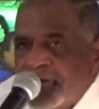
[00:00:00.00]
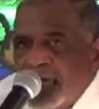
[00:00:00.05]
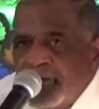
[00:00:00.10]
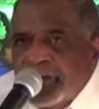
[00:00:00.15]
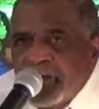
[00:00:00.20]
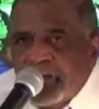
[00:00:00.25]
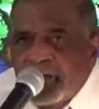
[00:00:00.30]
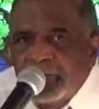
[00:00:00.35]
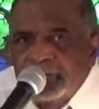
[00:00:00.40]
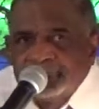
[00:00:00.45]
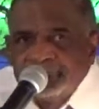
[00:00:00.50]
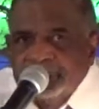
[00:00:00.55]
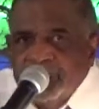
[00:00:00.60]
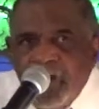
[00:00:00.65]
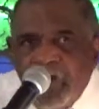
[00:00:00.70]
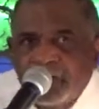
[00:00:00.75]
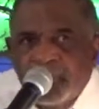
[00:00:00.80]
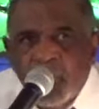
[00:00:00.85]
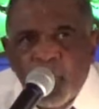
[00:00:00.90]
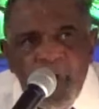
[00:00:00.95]
look the
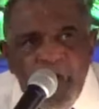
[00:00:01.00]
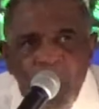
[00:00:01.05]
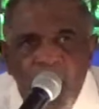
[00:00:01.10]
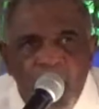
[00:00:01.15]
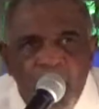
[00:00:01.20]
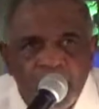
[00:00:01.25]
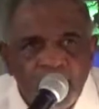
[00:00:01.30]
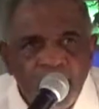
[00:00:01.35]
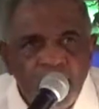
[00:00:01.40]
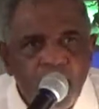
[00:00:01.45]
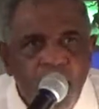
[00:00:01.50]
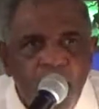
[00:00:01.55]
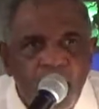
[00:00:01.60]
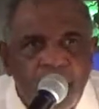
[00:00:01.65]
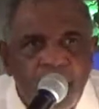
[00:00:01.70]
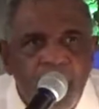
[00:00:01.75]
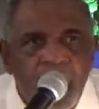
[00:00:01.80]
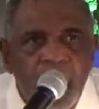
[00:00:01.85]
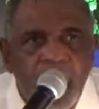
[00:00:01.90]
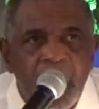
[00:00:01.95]
other way all you
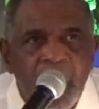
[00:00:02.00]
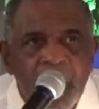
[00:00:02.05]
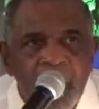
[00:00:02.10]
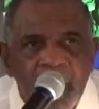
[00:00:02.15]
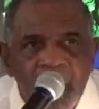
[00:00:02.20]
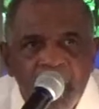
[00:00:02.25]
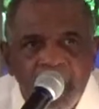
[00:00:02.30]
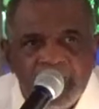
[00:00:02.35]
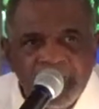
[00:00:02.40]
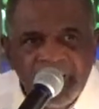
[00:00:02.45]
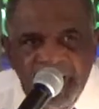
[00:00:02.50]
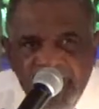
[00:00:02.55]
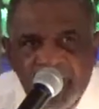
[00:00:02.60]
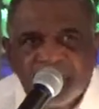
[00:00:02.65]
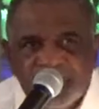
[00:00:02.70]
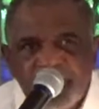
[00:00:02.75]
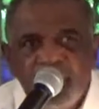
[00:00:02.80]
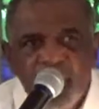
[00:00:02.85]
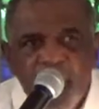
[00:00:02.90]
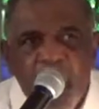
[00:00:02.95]
want. But
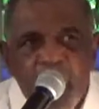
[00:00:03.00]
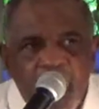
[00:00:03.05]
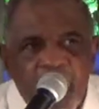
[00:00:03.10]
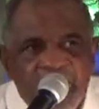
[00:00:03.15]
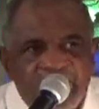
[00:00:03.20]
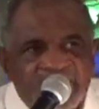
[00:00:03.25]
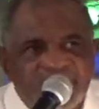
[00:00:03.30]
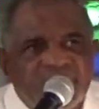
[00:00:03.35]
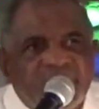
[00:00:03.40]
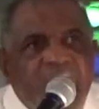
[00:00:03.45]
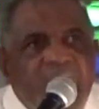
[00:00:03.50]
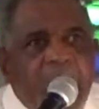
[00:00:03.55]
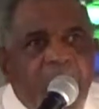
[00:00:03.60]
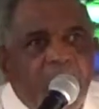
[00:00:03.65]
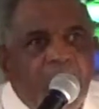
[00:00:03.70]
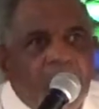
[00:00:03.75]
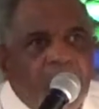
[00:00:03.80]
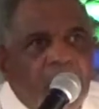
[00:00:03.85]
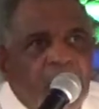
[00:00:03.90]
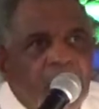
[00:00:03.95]
if you are a
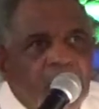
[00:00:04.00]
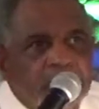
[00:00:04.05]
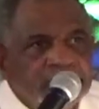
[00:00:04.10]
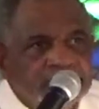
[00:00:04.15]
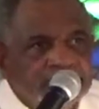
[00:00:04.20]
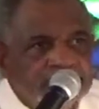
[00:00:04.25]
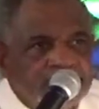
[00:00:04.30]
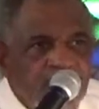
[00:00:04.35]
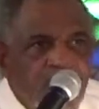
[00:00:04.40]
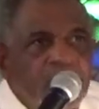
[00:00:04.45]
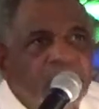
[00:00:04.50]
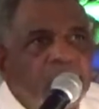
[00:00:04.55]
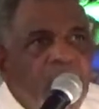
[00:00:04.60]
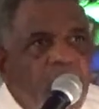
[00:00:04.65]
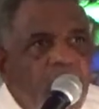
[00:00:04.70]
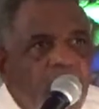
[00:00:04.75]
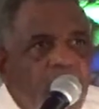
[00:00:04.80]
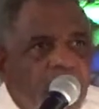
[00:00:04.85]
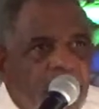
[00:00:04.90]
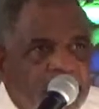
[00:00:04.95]
child of
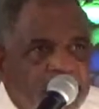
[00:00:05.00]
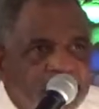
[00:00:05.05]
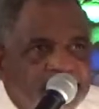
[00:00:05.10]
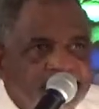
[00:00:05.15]
God,